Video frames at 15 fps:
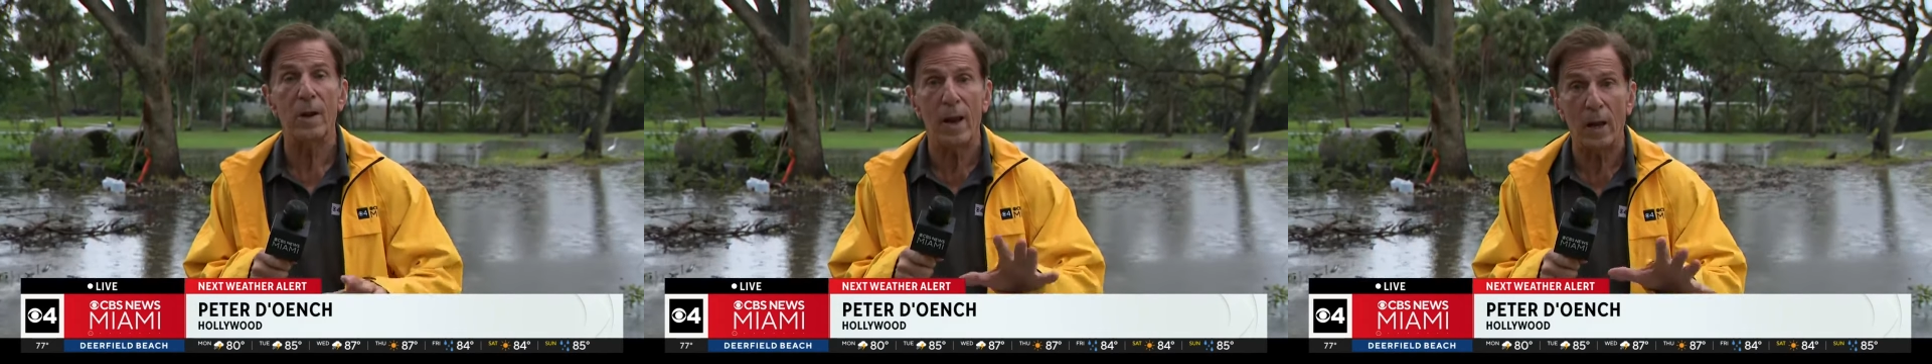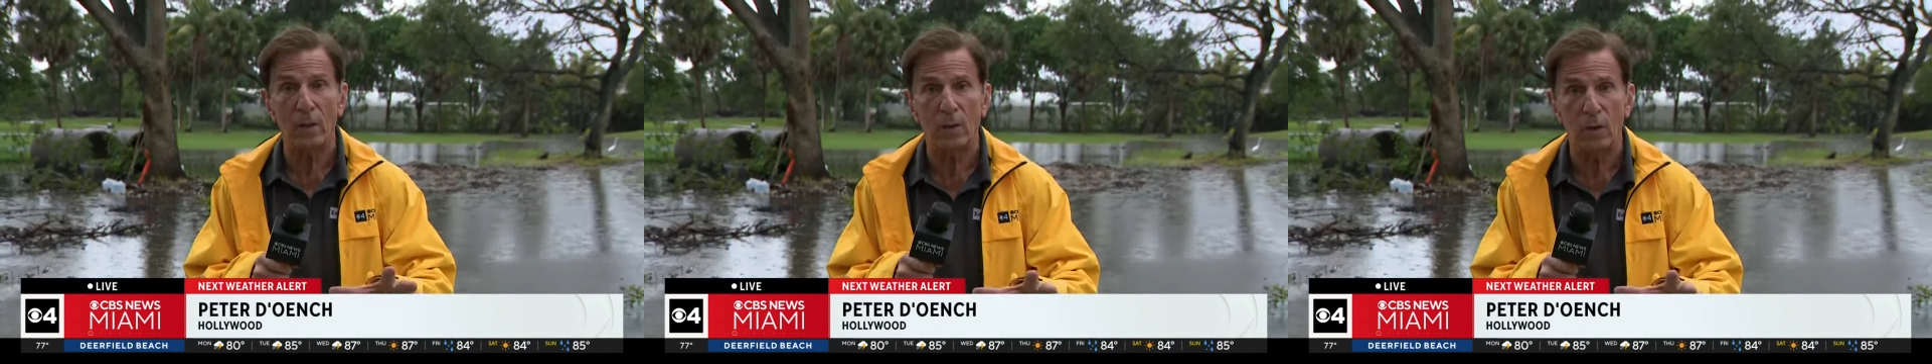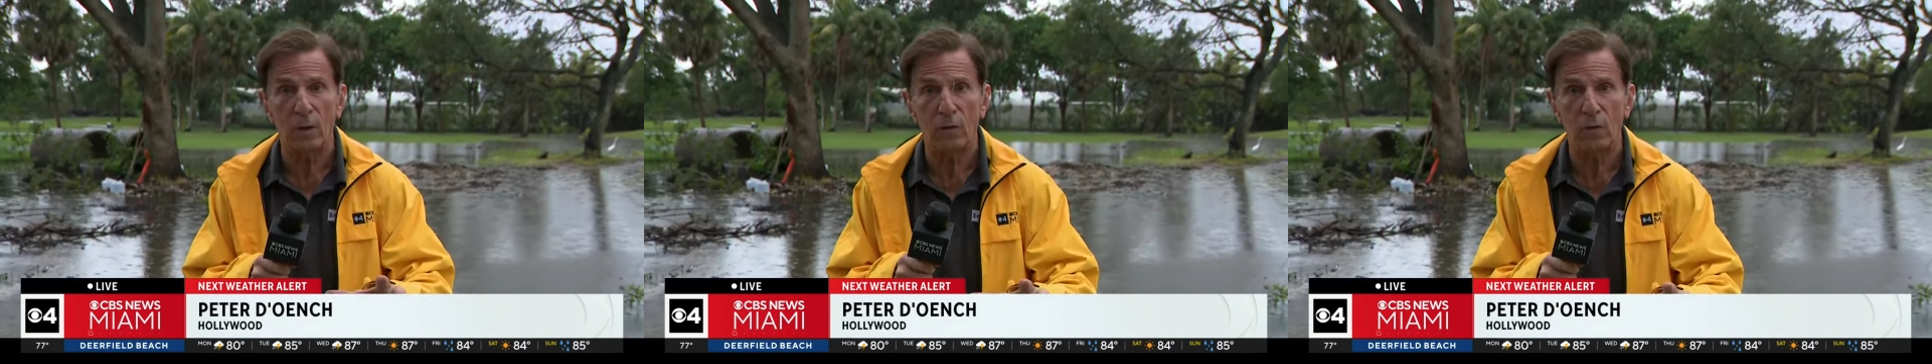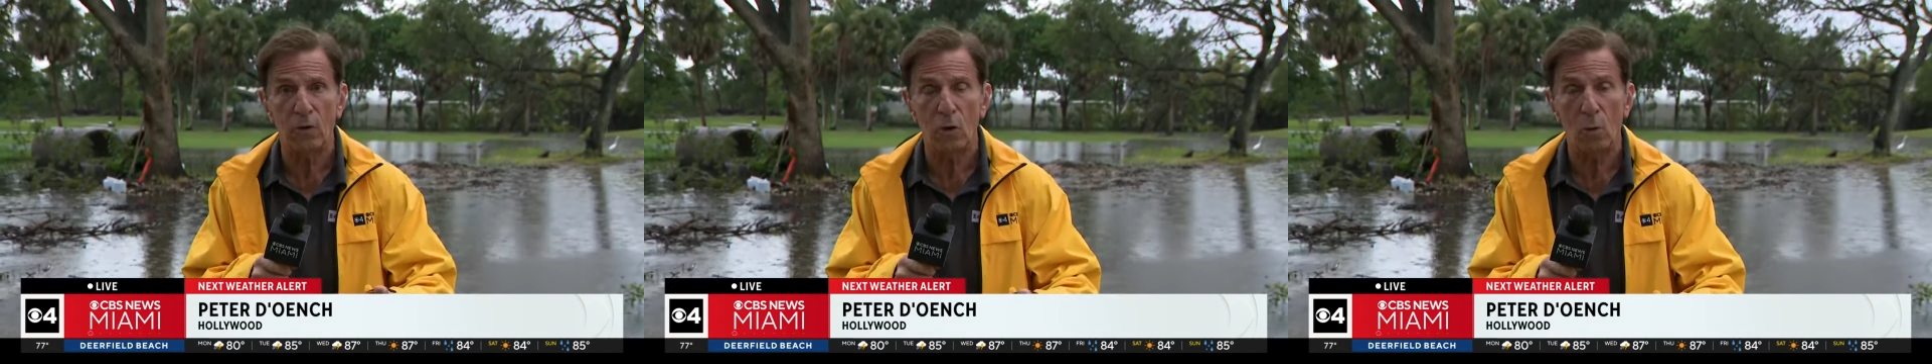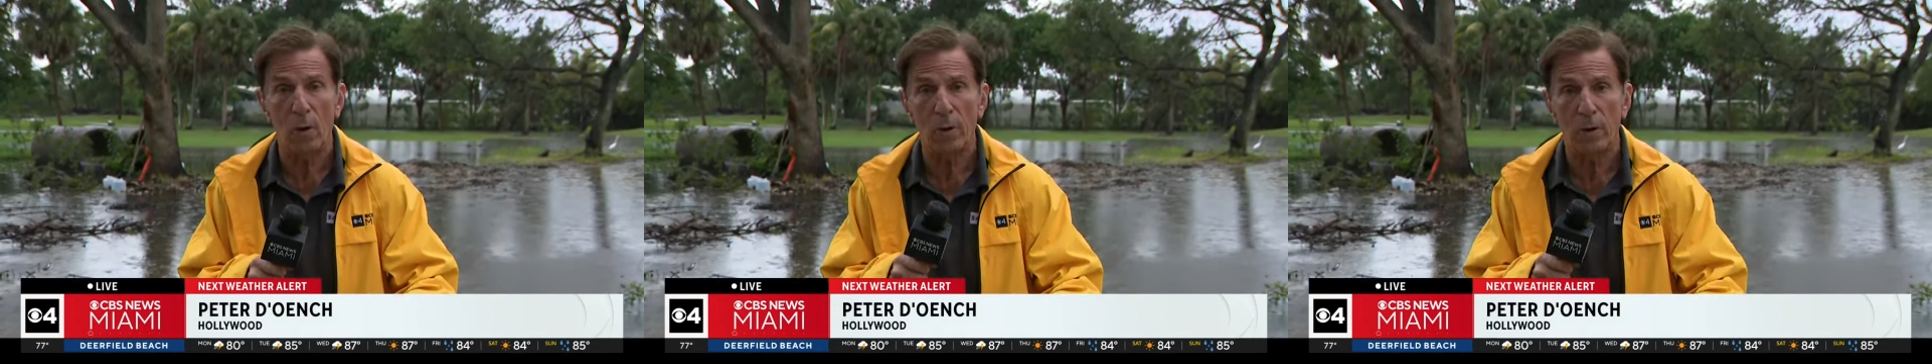get this,
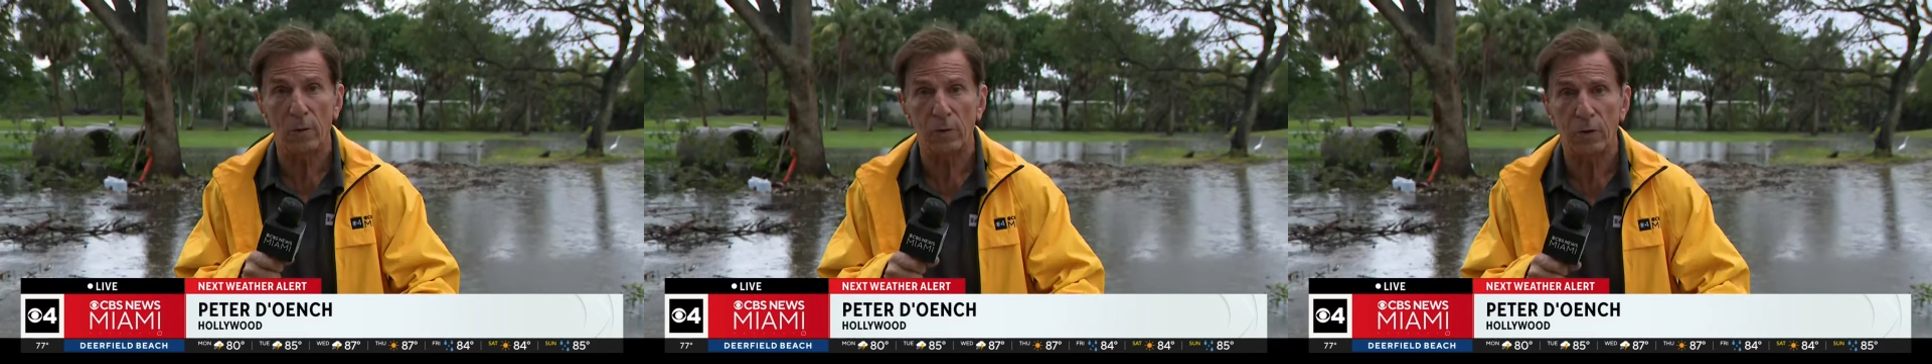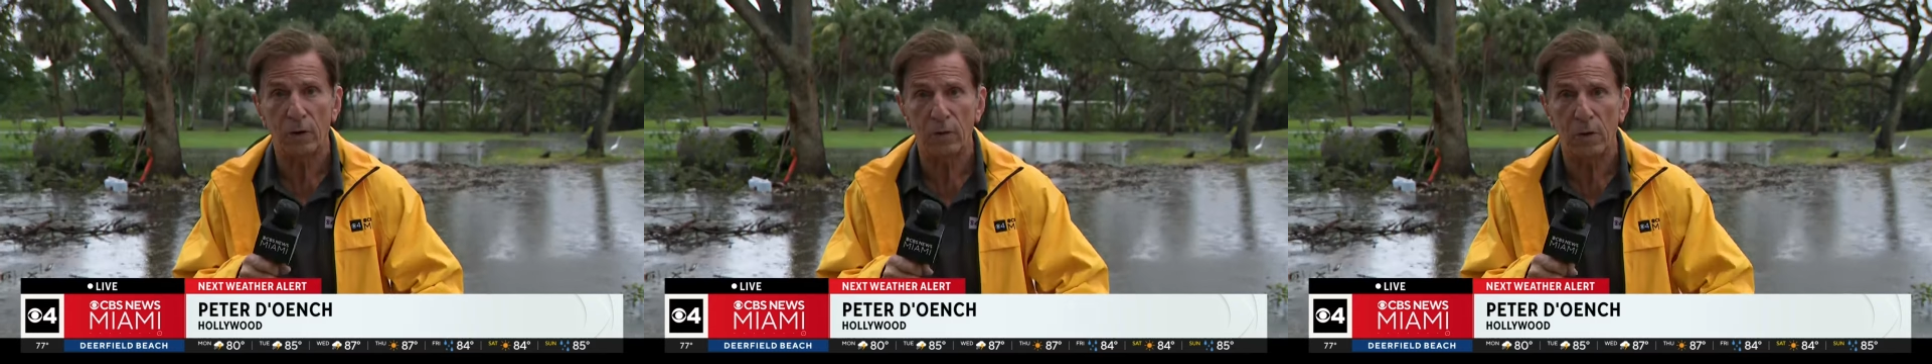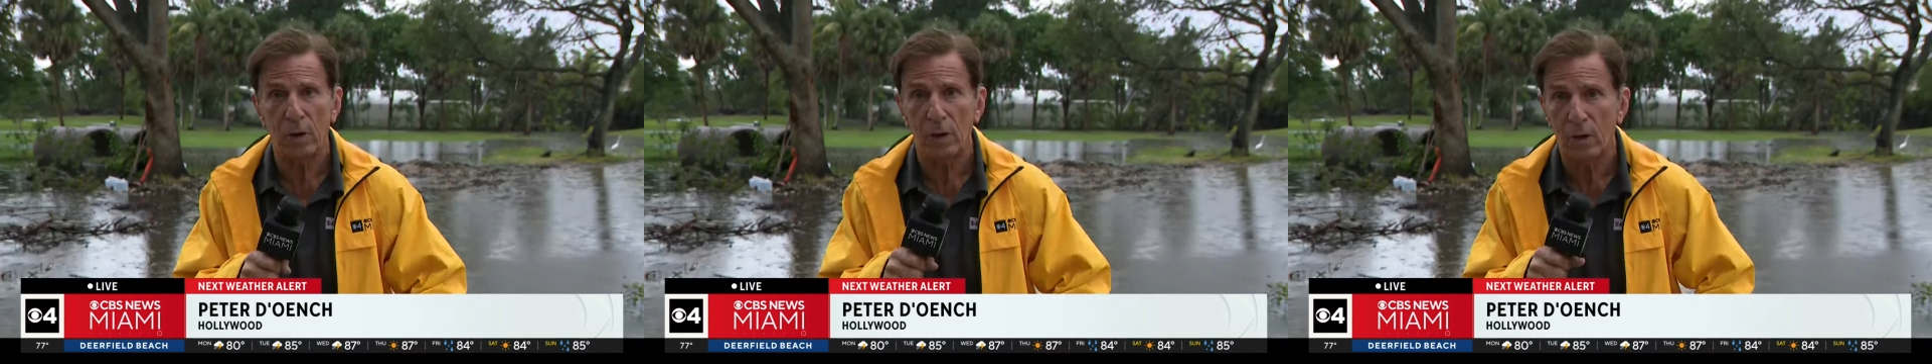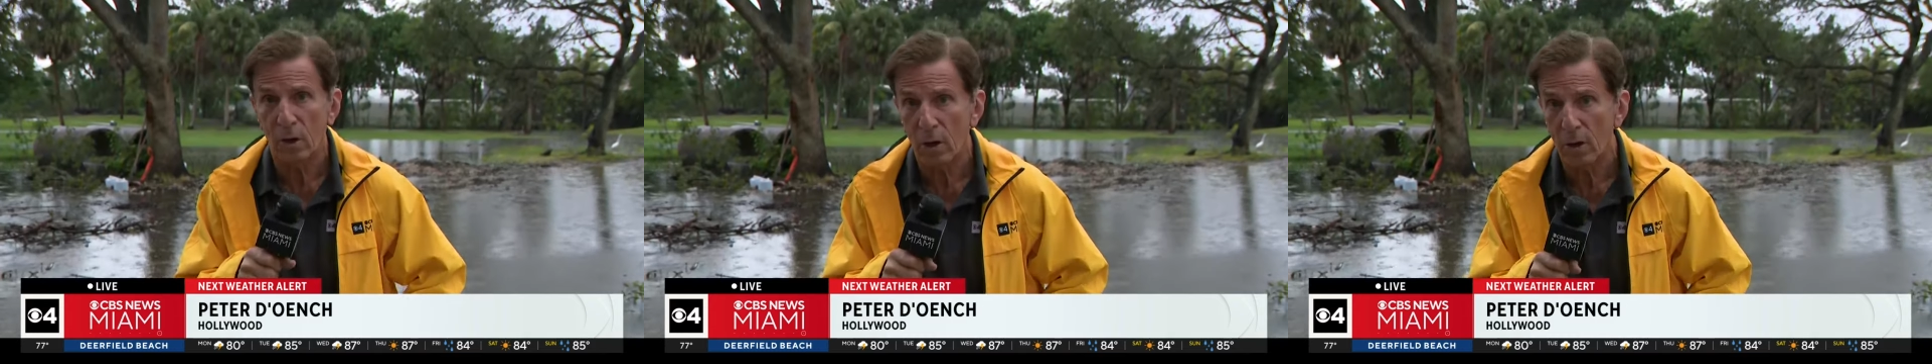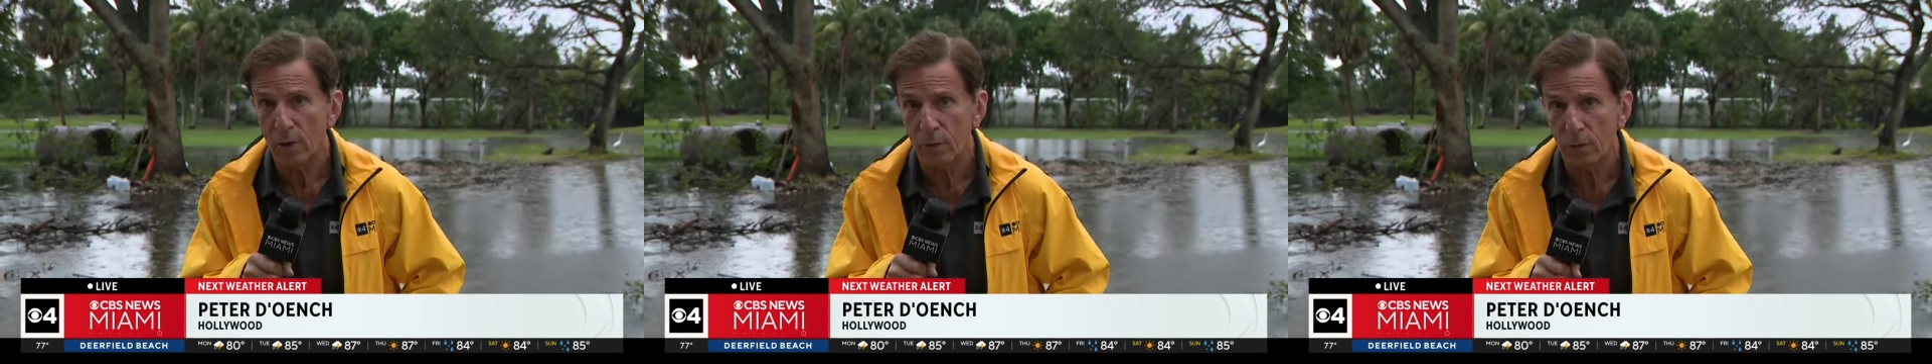260
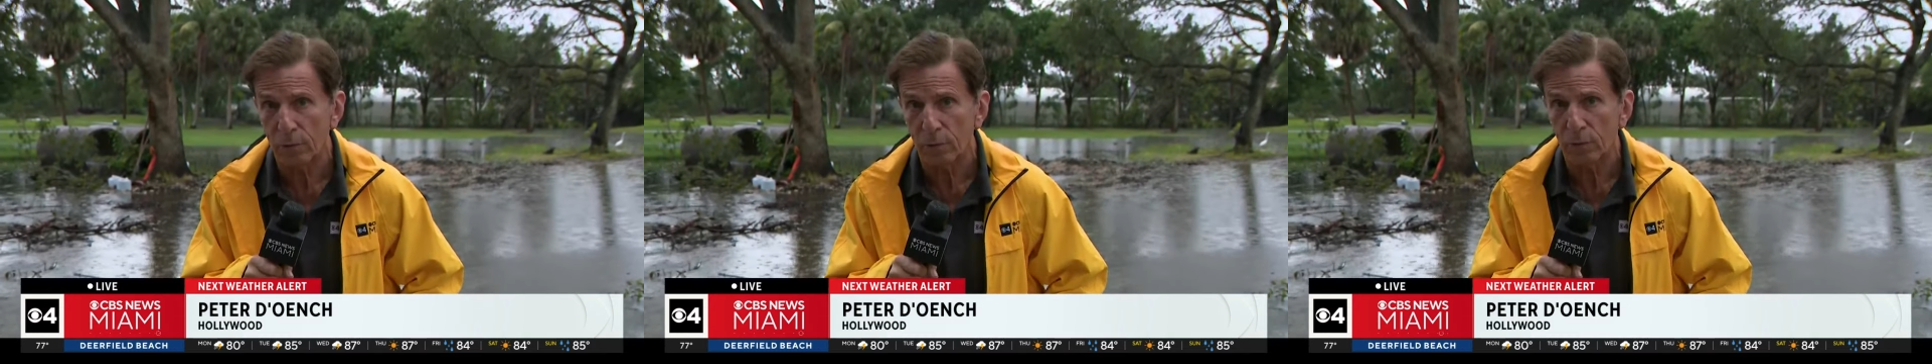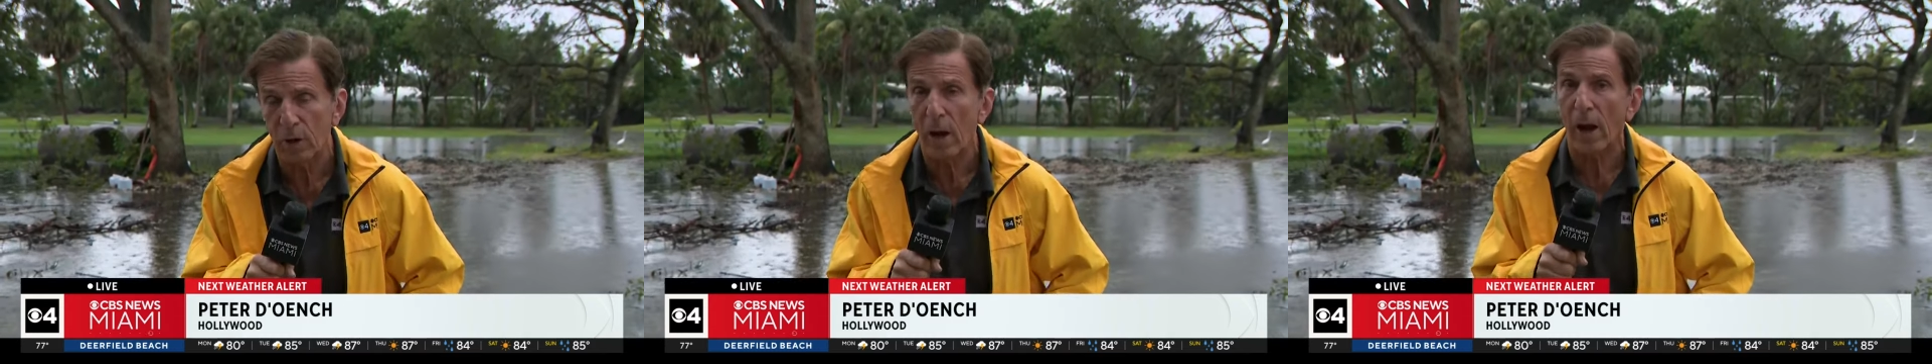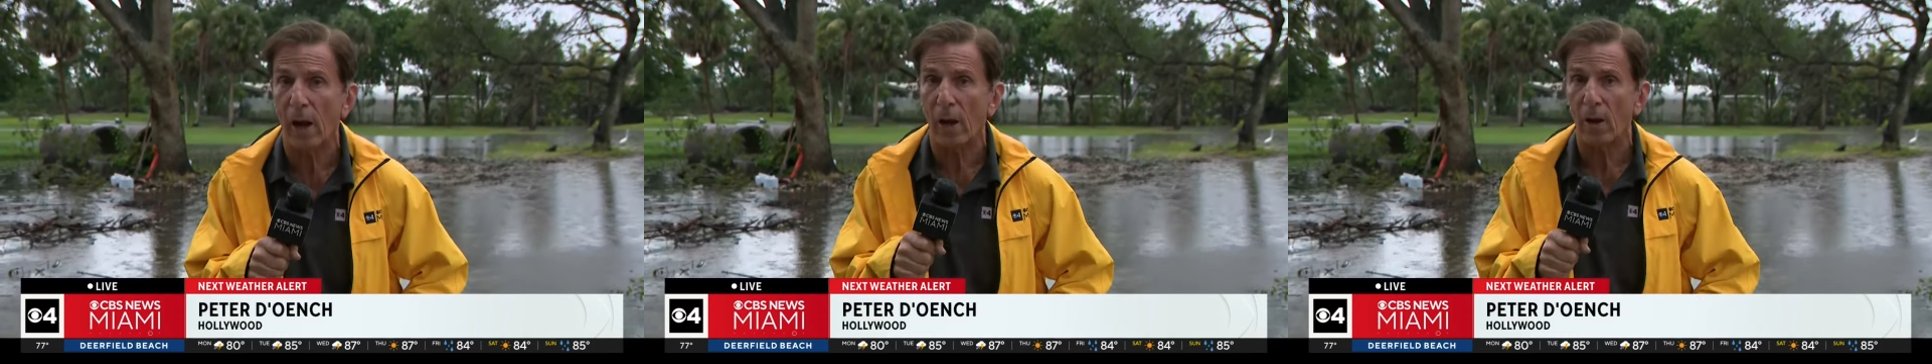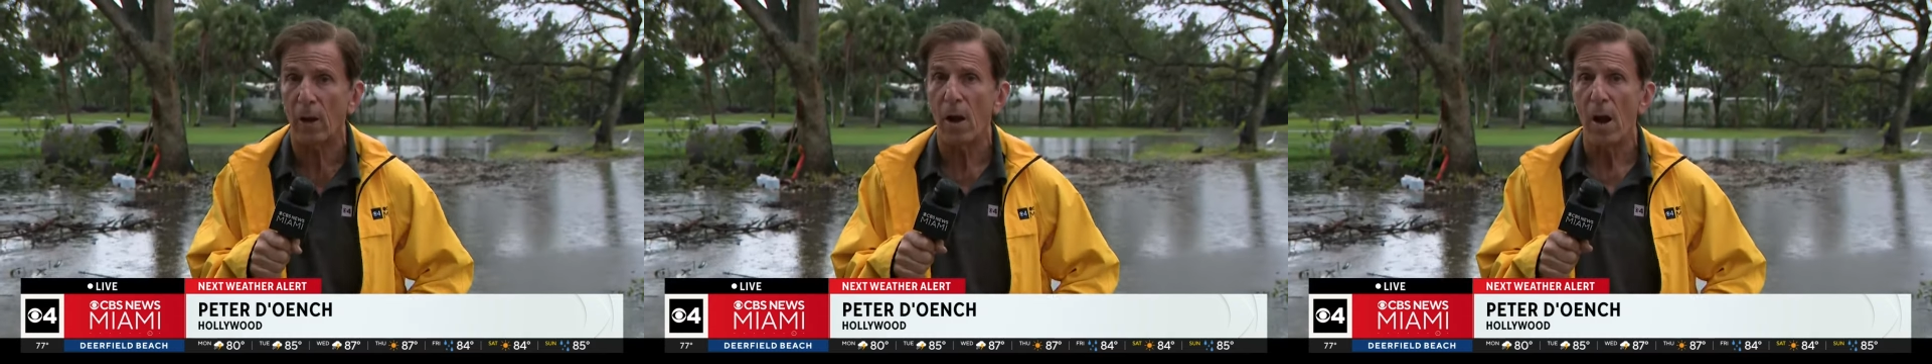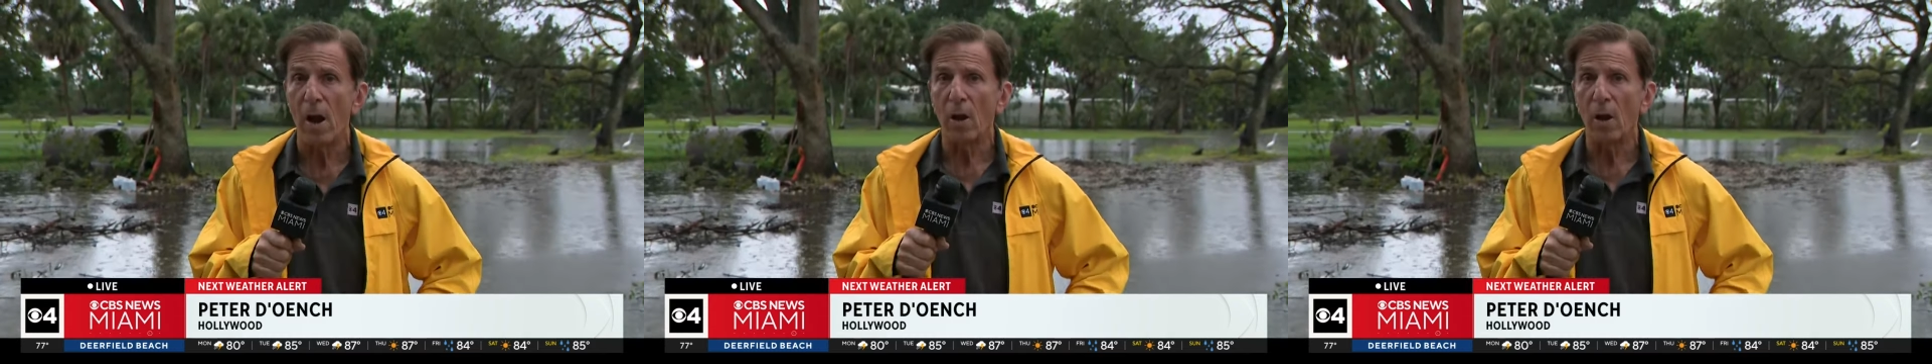tons of sand at